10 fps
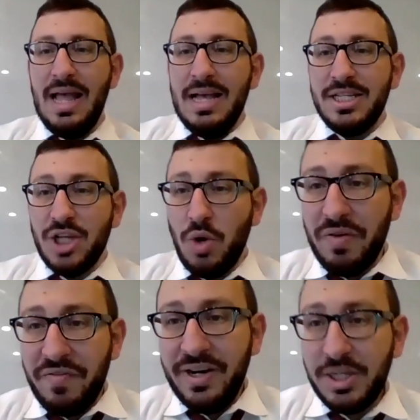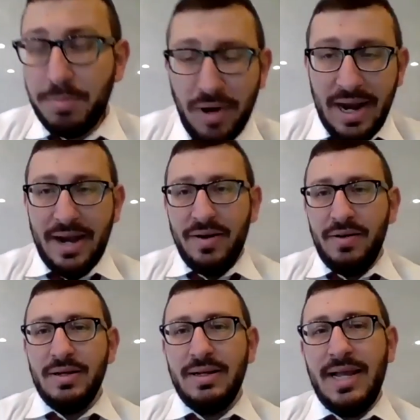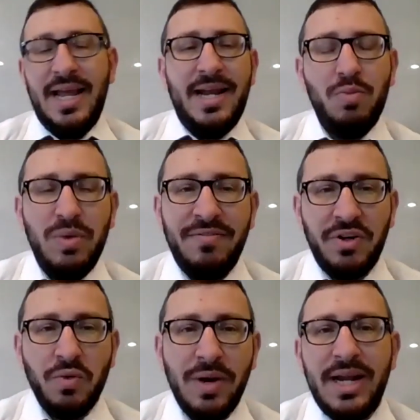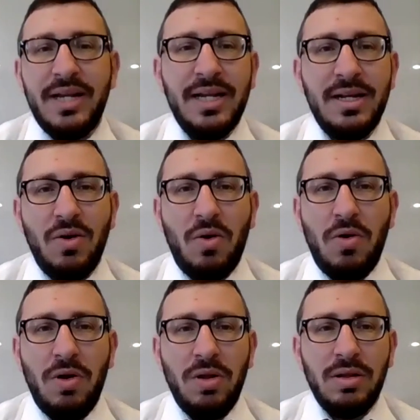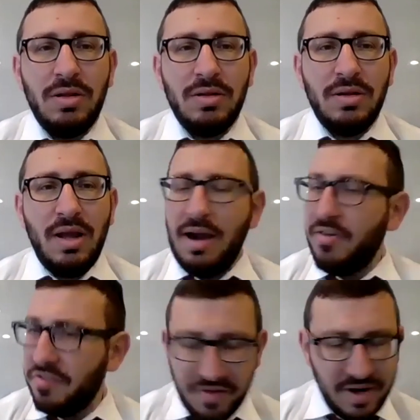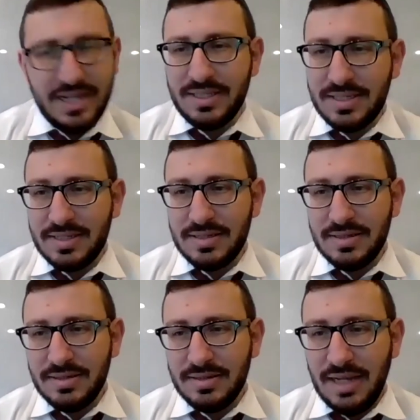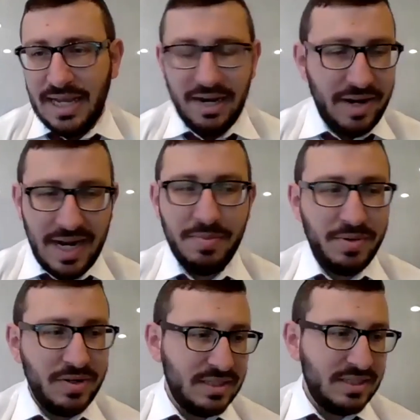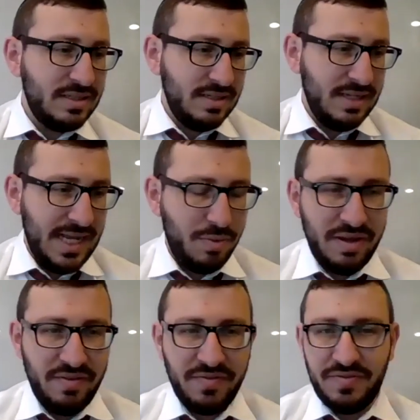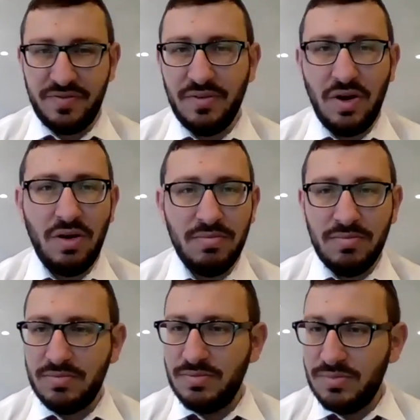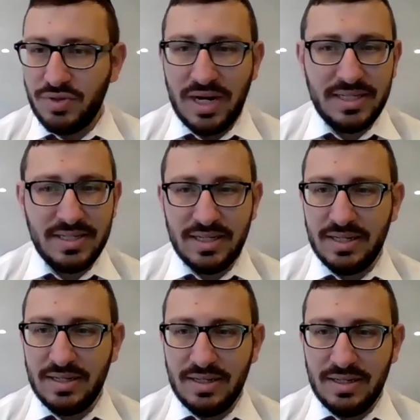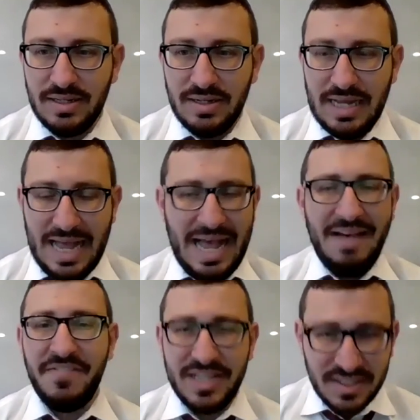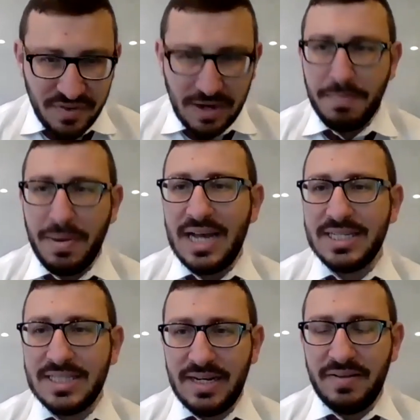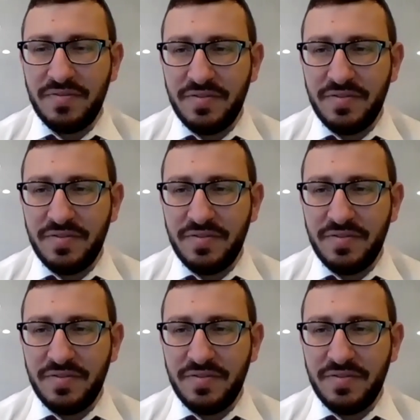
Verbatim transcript: So we finished prayer and we've greeted all our friends and our neighbors, and we've tried to have this very positive